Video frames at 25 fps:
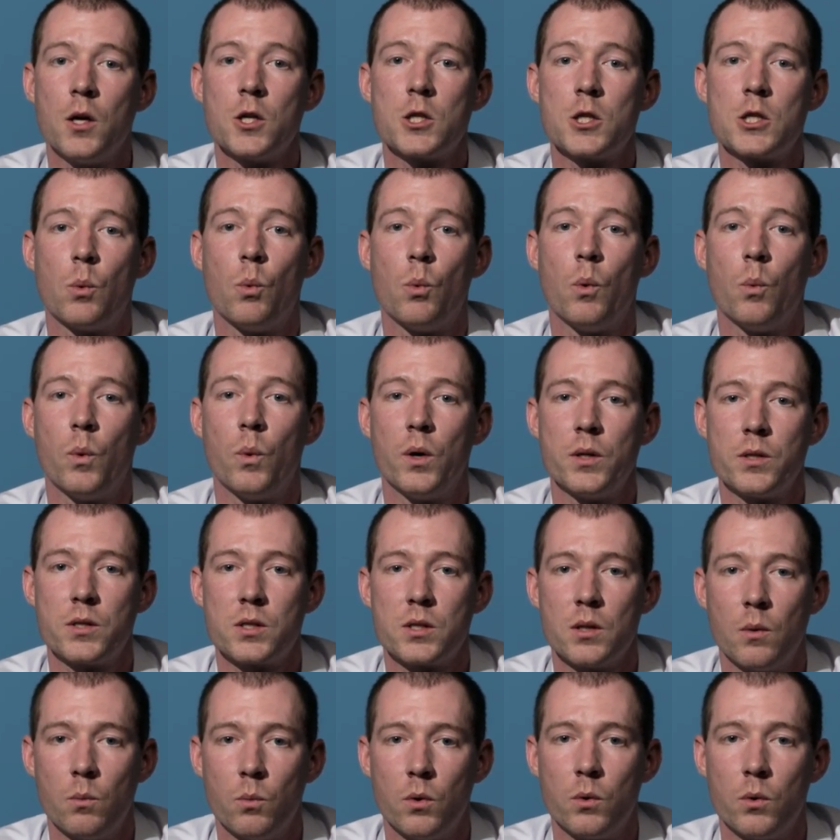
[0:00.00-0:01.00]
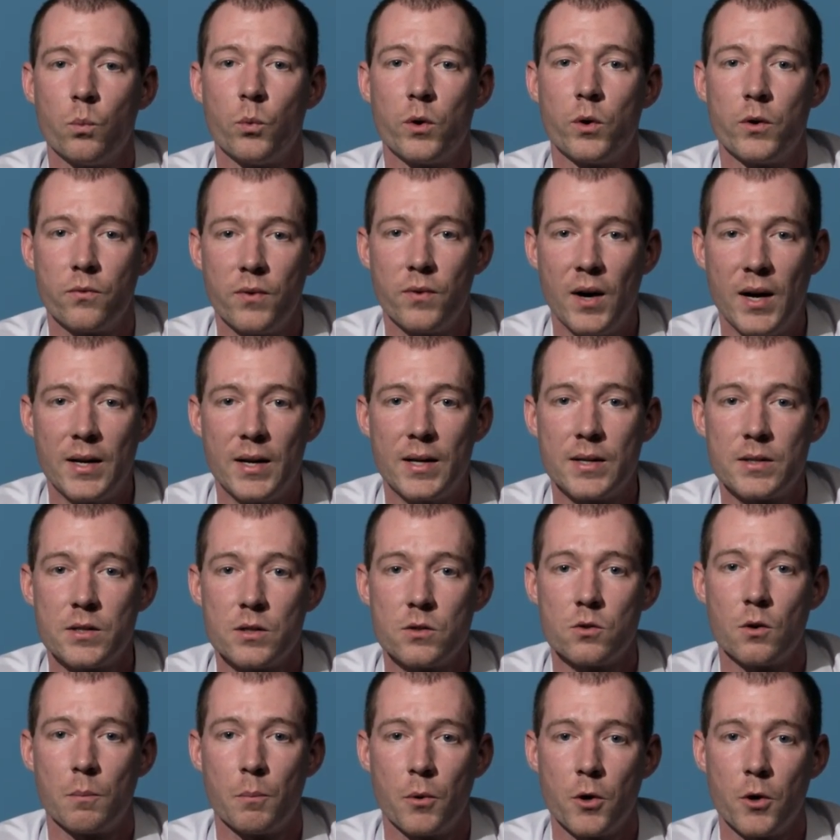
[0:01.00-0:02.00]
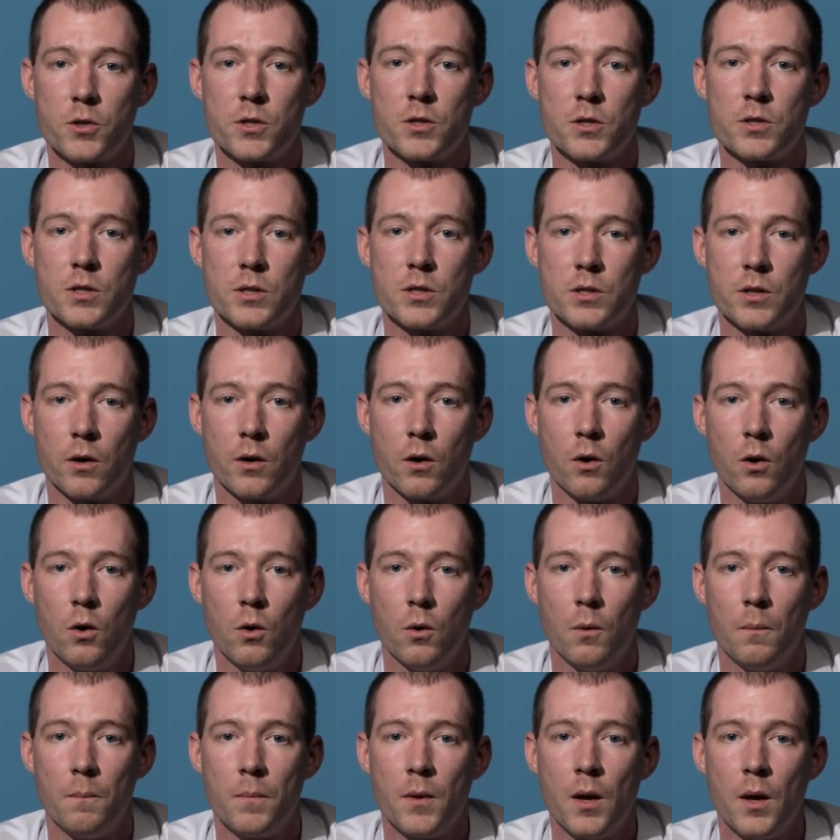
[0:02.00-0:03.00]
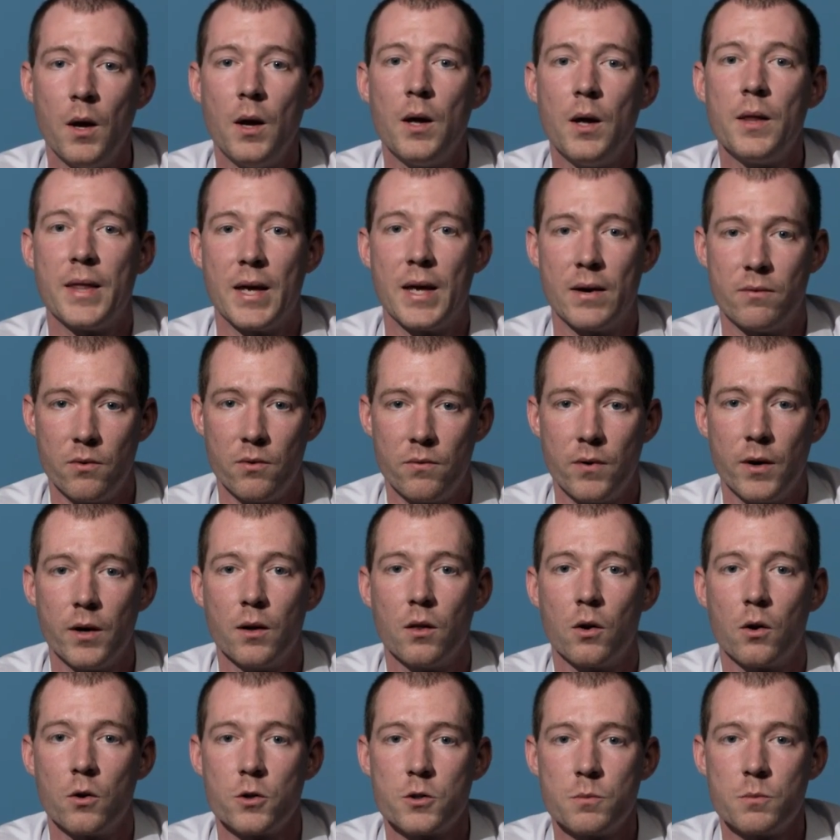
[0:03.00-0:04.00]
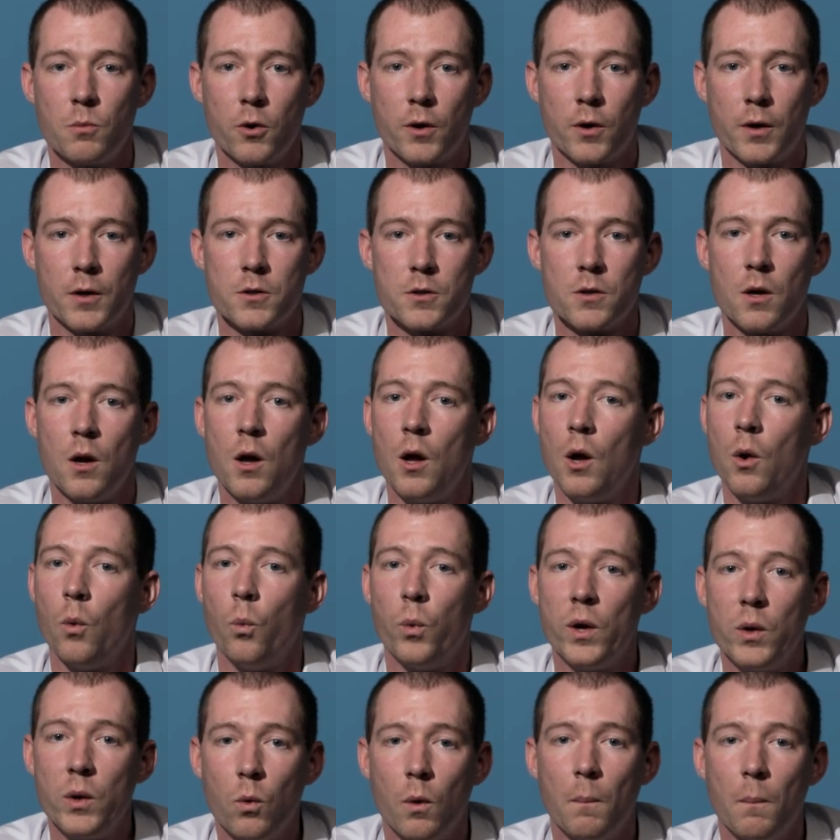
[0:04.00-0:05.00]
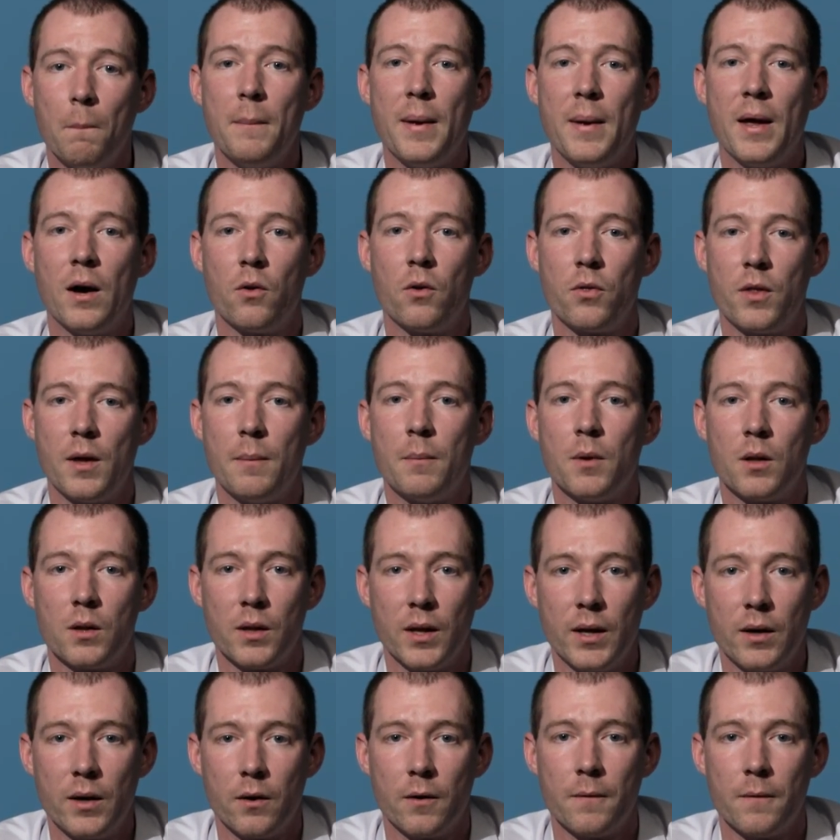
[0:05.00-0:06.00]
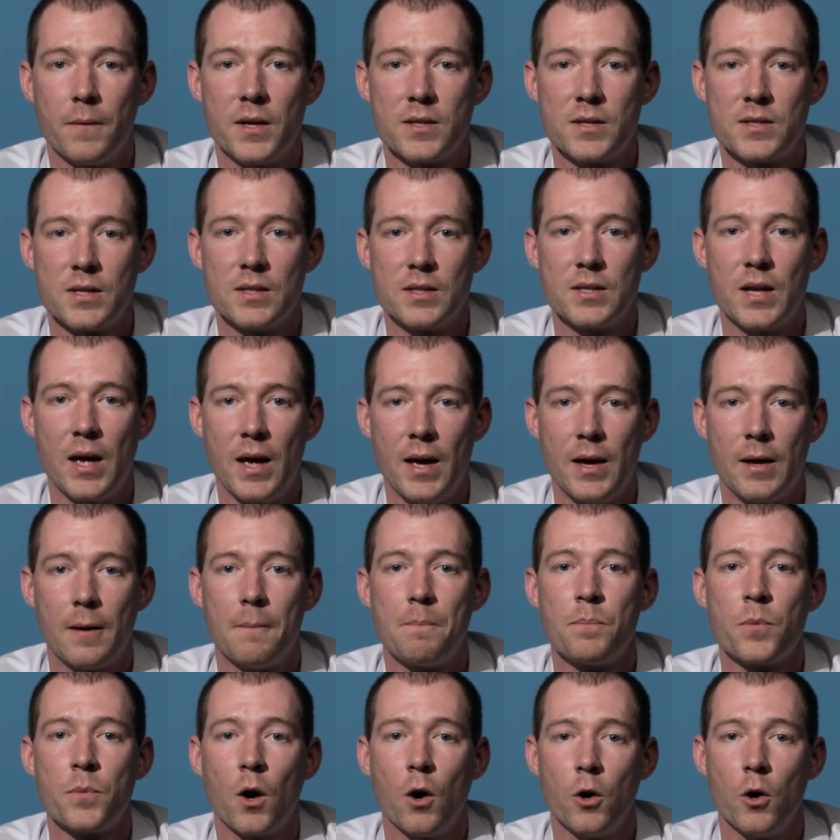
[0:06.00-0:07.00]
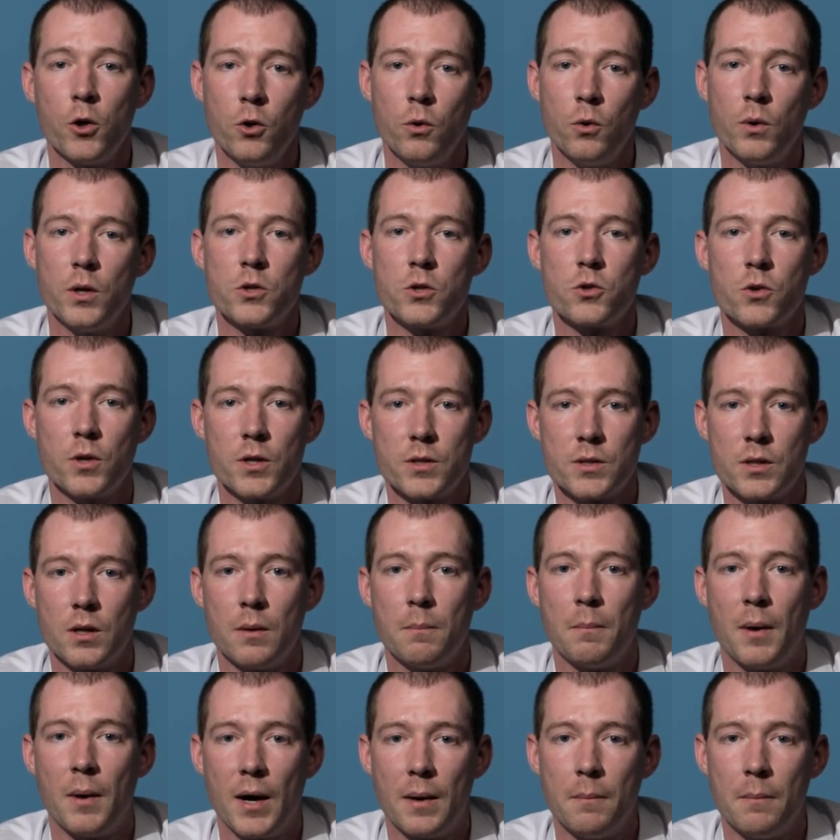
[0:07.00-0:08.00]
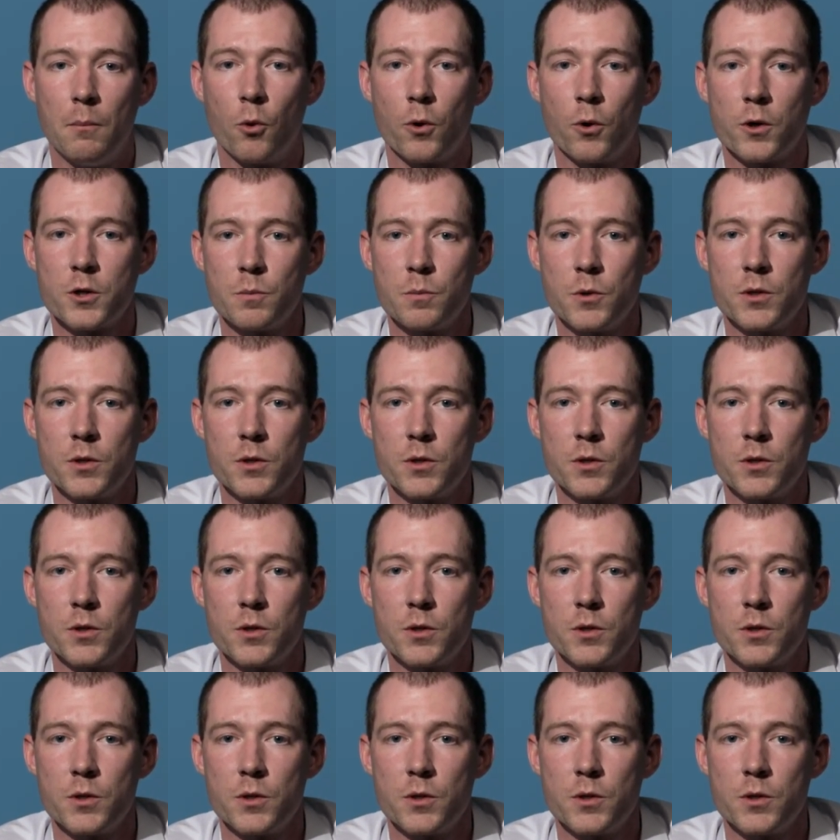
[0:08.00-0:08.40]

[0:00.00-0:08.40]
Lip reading: So once someone refinances or purchases their home, they have a very large mortgage. We will mail them a letter that says, hey, are you interested in buying mortgage